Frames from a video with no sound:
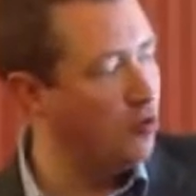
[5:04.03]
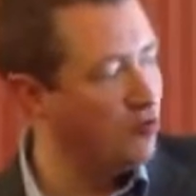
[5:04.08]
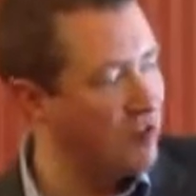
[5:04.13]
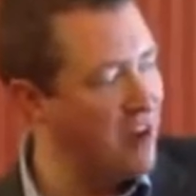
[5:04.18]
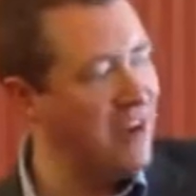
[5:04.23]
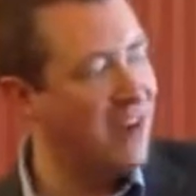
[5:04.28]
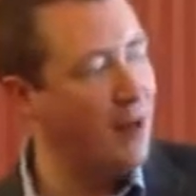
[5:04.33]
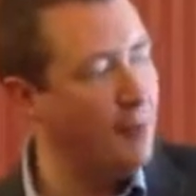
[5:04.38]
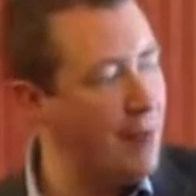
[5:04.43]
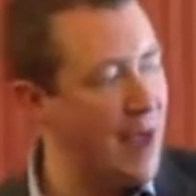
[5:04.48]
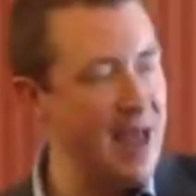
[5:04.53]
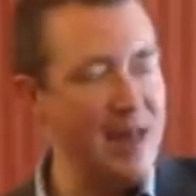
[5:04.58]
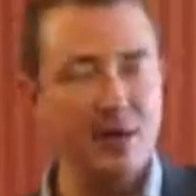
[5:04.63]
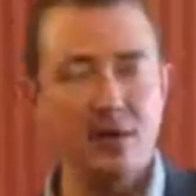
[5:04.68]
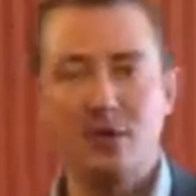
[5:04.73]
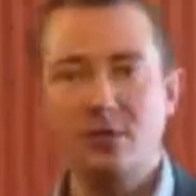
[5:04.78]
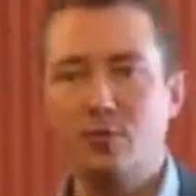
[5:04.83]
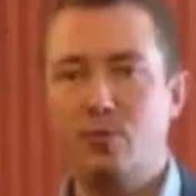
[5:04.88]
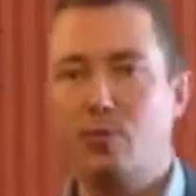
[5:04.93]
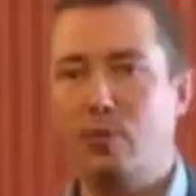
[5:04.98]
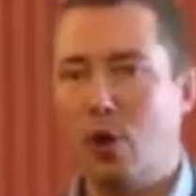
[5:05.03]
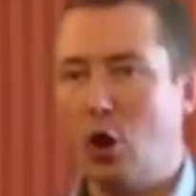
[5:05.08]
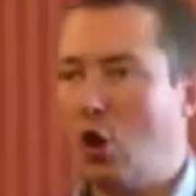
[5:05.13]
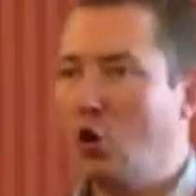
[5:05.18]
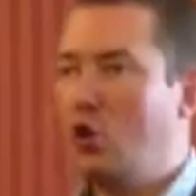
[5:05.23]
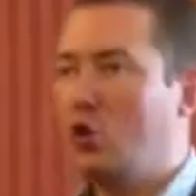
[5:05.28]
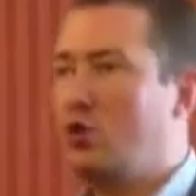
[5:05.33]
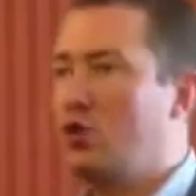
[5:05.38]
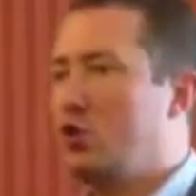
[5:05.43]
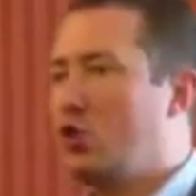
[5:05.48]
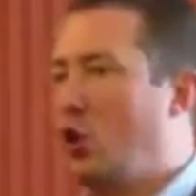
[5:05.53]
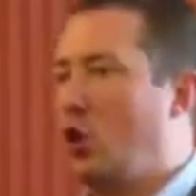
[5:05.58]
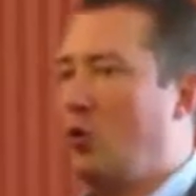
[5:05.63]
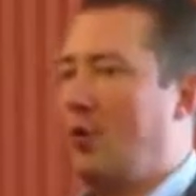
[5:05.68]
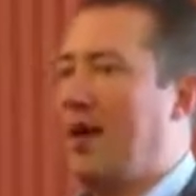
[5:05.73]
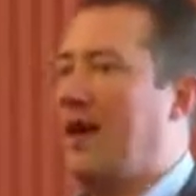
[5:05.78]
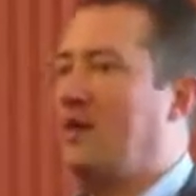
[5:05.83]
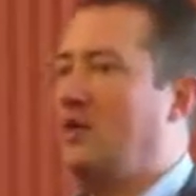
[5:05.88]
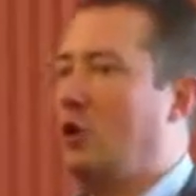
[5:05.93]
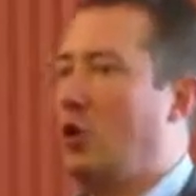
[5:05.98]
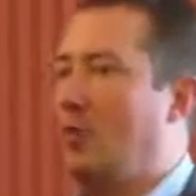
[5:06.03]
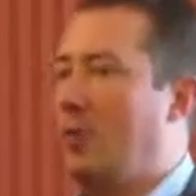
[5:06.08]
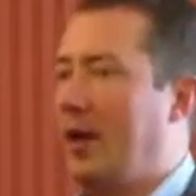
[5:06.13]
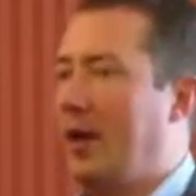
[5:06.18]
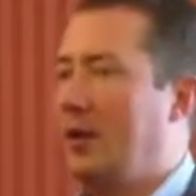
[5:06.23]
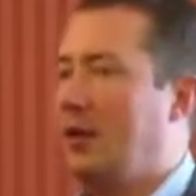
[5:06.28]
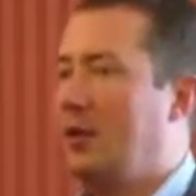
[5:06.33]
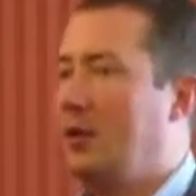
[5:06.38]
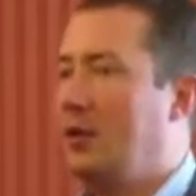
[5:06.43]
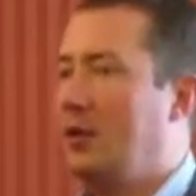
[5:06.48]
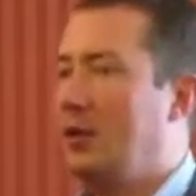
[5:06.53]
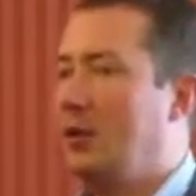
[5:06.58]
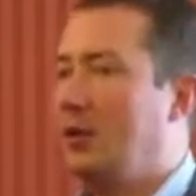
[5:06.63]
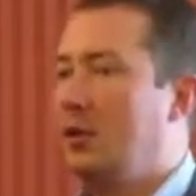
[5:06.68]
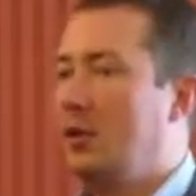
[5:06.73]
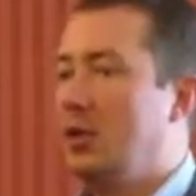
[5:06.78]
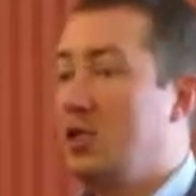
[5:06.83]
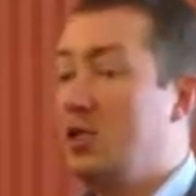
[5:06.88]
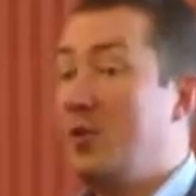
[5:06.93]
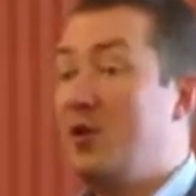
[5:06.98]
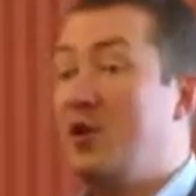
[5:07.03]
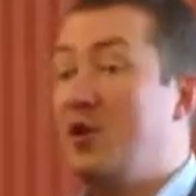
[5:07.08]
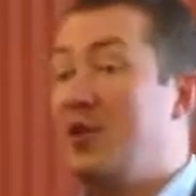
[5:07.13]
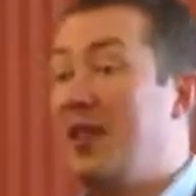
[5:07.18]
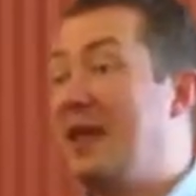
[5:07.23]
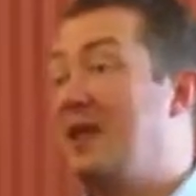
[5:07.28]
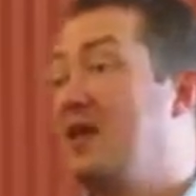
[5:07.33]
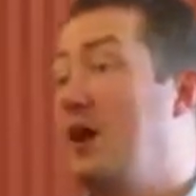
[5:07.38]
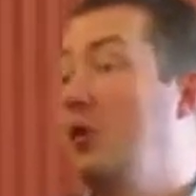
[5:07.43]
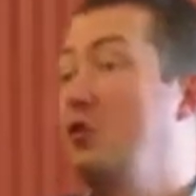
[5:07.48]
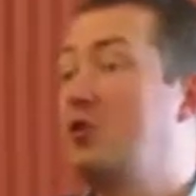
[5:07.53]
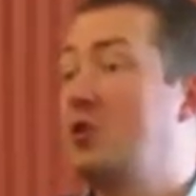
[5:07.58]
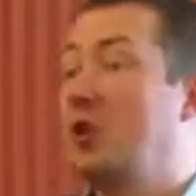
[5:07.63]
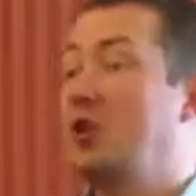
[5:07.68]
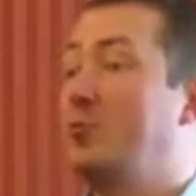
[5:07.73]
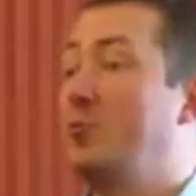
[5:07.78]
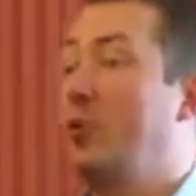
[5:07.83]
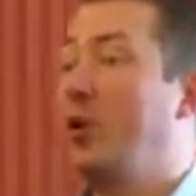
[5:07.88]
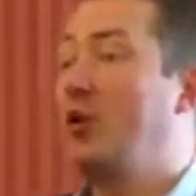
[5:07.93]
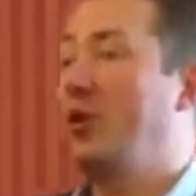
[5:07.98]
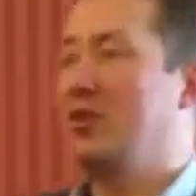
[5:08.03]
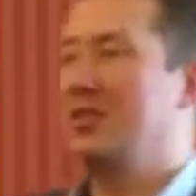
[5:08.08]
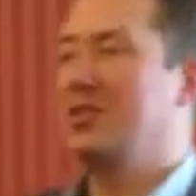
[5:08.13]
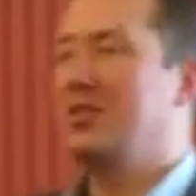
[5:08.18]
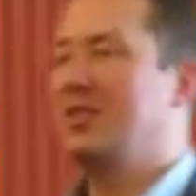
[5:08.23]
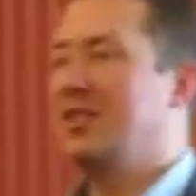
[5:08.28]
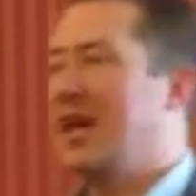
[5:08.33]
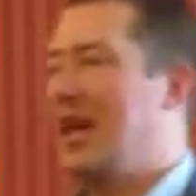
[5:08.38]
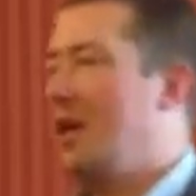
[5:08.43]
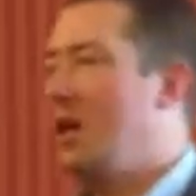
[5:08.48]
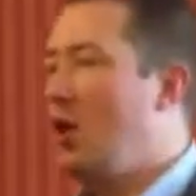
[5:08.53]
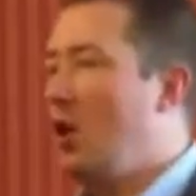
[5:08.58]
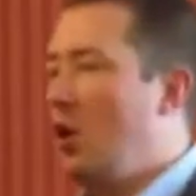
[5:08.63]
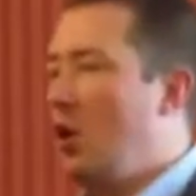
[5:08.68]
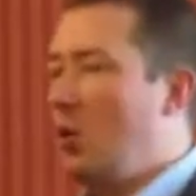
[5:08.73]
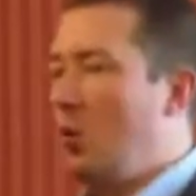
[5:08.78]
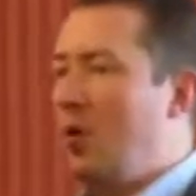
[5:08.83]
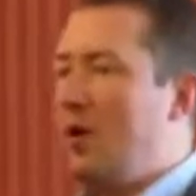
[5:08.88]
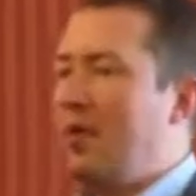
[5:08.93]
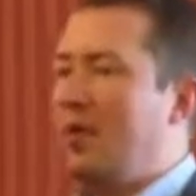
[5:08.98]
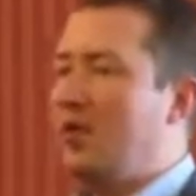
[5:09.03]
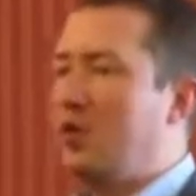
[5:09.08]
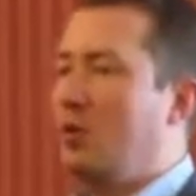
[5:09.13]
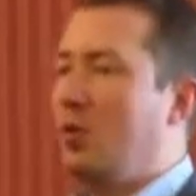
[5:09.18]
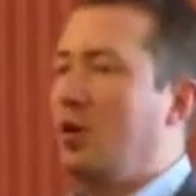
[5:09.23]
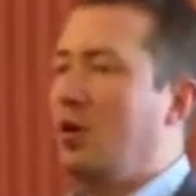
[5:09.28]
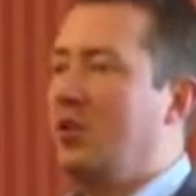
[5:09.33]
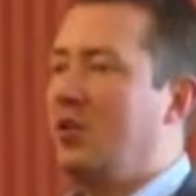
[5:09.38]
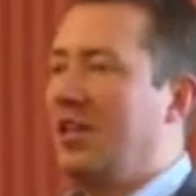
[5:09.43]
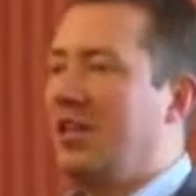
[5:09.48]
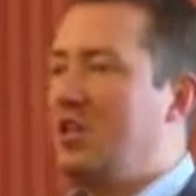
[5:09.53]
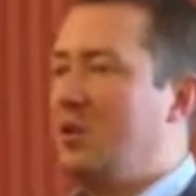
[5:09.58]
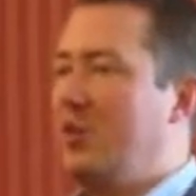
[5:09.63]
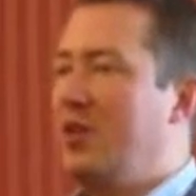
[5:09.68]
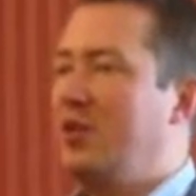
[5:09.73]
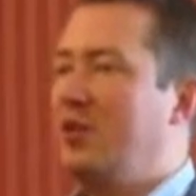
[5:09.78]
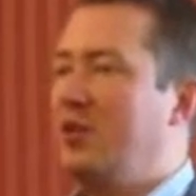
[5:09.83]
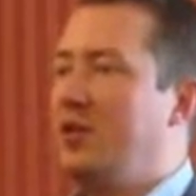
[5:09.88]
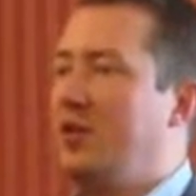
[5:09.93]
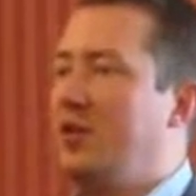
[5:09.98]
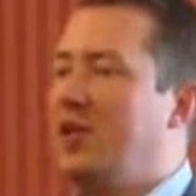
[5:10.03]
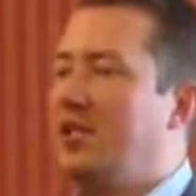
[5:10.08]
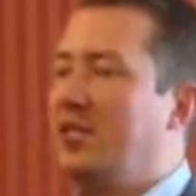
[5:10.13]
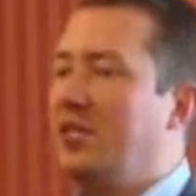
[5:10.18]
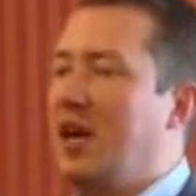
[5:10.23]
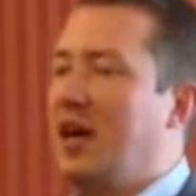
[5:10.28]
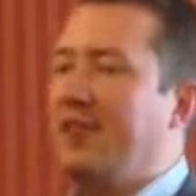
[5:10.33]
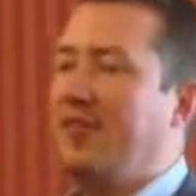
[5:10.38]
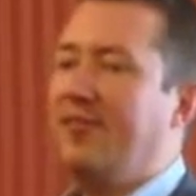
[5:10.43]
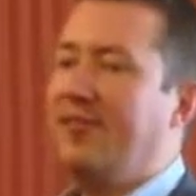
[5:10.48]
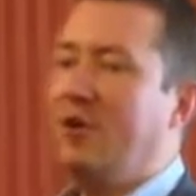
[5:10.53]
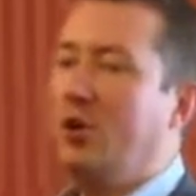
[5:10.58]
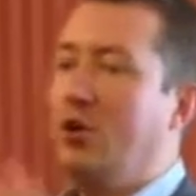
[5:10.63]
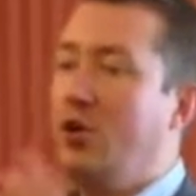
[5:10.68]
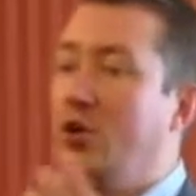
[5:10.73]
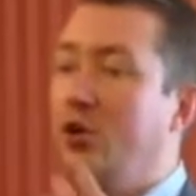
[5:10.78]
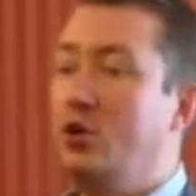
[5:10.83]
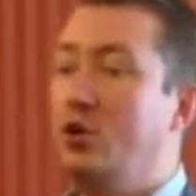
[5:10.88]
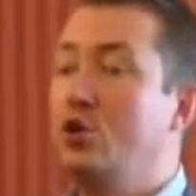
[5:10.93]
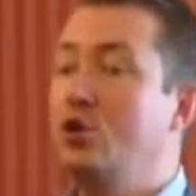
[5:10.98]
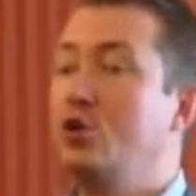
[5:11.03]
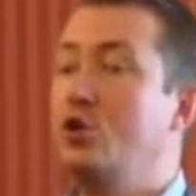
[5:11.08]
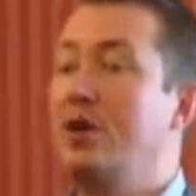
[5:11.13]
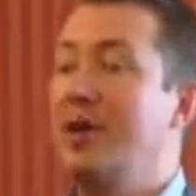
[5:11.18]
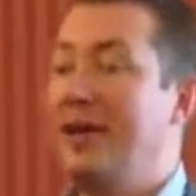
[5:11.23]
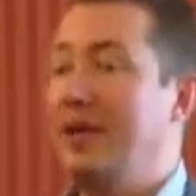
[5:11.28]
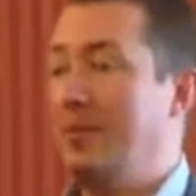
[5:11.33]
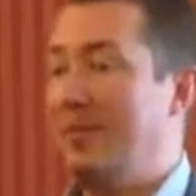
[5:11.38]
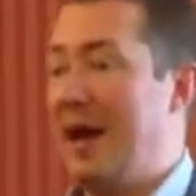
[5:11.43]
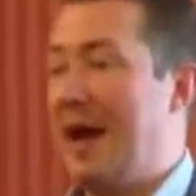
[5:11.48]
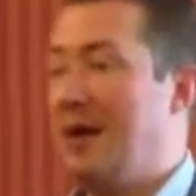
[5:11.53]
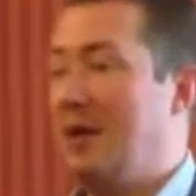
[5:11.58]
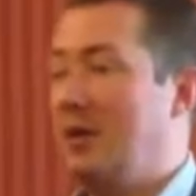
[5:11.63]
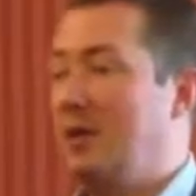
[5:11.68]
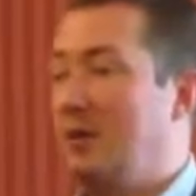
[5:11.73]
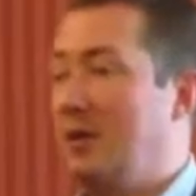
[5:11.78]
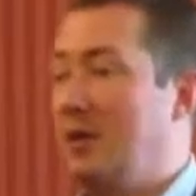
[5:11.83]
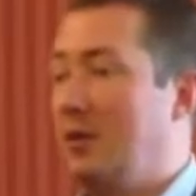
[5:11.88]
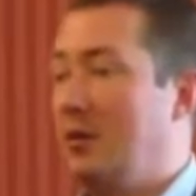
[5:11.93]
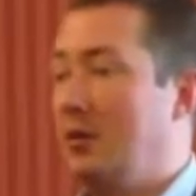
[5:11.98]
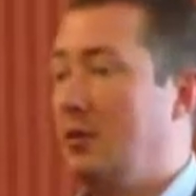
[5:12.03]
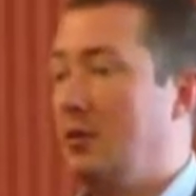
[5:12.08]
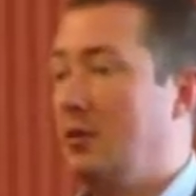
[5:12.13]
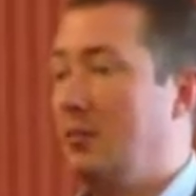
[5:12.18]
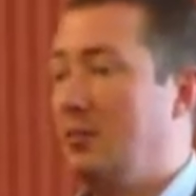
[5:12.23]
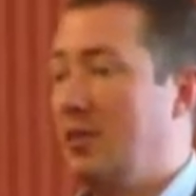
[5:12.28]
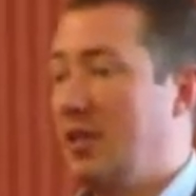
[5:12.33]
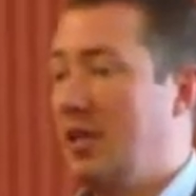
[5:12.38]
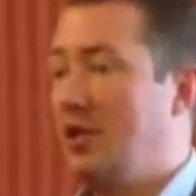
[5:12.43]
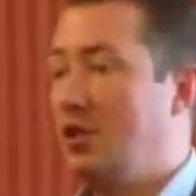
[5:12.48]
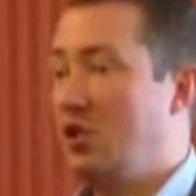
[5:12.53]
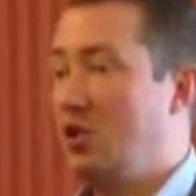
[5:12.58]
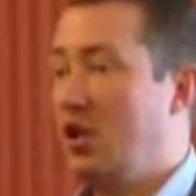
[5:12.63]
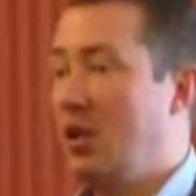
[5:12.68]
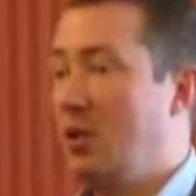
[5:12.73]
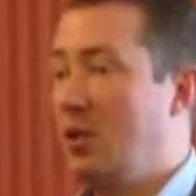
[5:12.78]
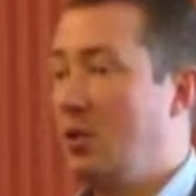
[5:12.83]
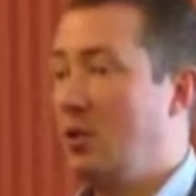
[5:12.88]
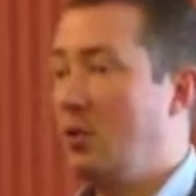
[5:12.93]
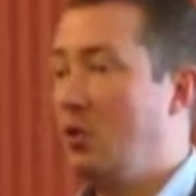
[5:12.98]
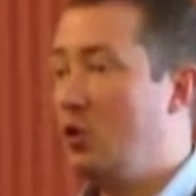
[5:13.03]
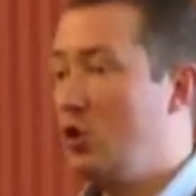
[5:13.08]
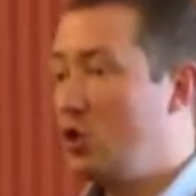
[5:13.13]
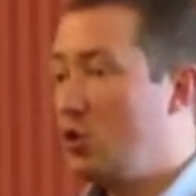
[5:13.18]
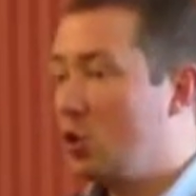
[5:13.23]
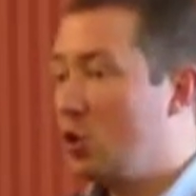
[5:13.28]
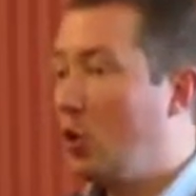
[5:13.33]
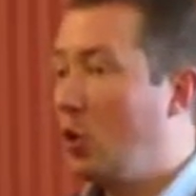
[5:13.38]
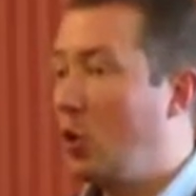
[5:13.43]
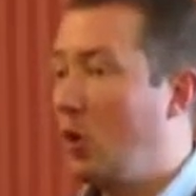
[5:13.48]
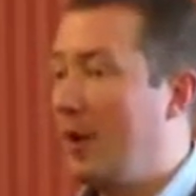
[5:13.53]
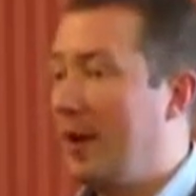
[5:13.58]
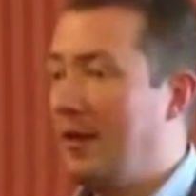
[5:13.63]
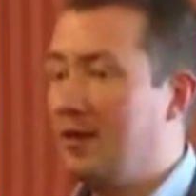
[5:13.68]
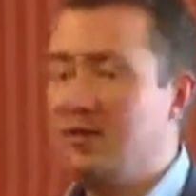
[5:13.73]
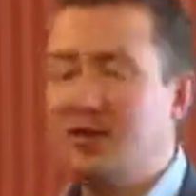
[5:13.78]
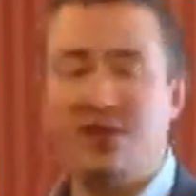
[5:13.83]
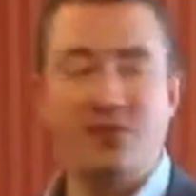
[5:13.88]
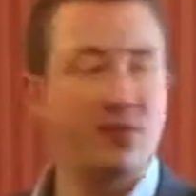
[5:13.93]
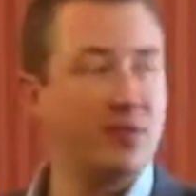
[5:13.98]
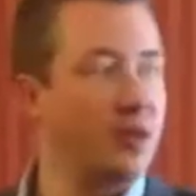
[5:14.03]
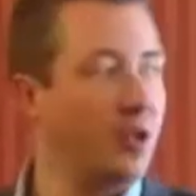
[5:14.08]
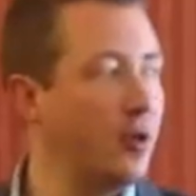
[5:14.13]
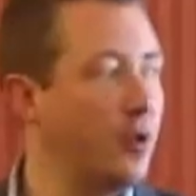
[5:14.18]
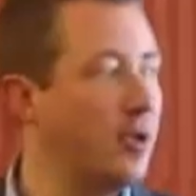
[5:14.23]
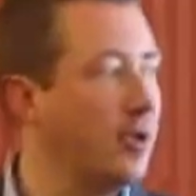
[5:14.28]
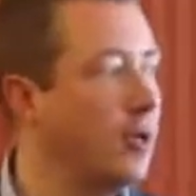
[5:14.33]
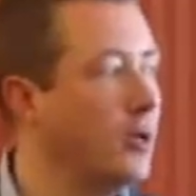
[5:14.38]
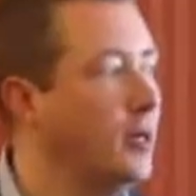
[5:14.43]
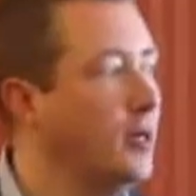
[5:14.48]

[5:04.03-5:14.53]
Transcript: recommend blogs on that topic. So we could then go to those bloggers and say, we're this organisation, we're doing this stuff, could you link back to it, potentially? Would you talk about the stuff we're doing?